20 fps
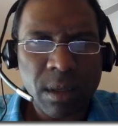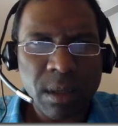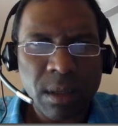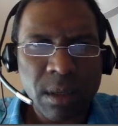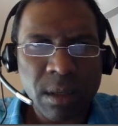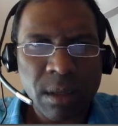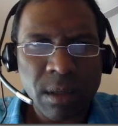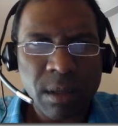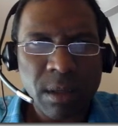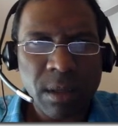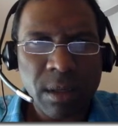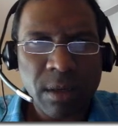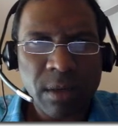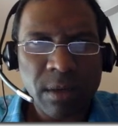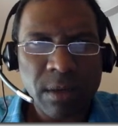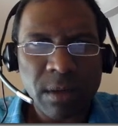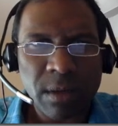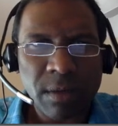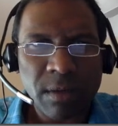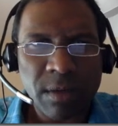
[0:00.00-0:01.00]
Clearly I
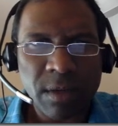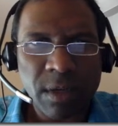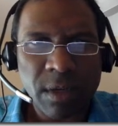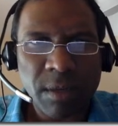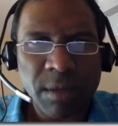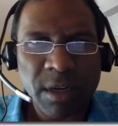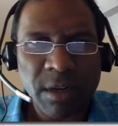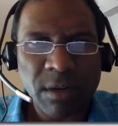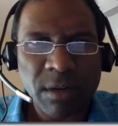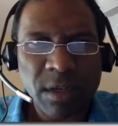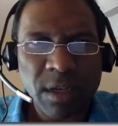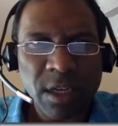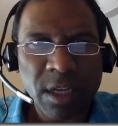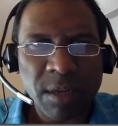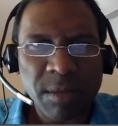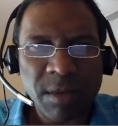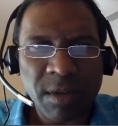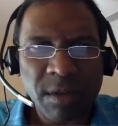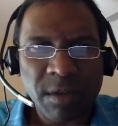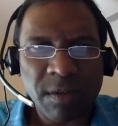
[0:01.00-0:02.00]
should have done a better
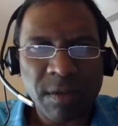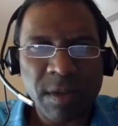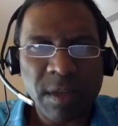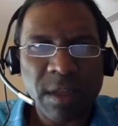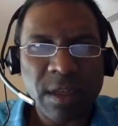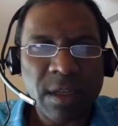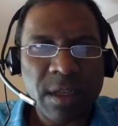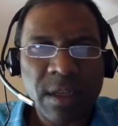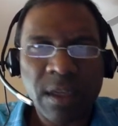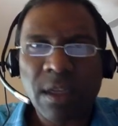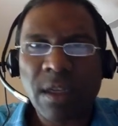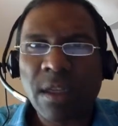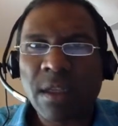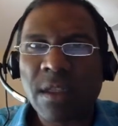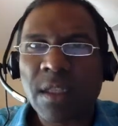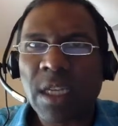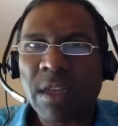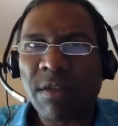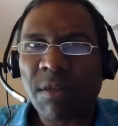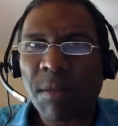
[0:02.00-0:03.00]
job of
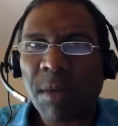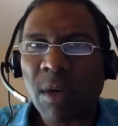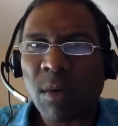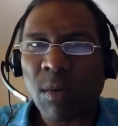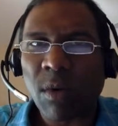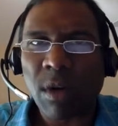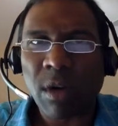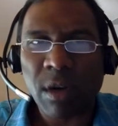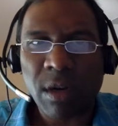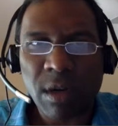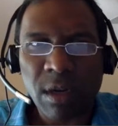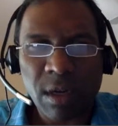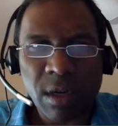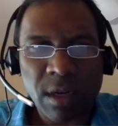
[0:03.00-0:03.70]
saving my work.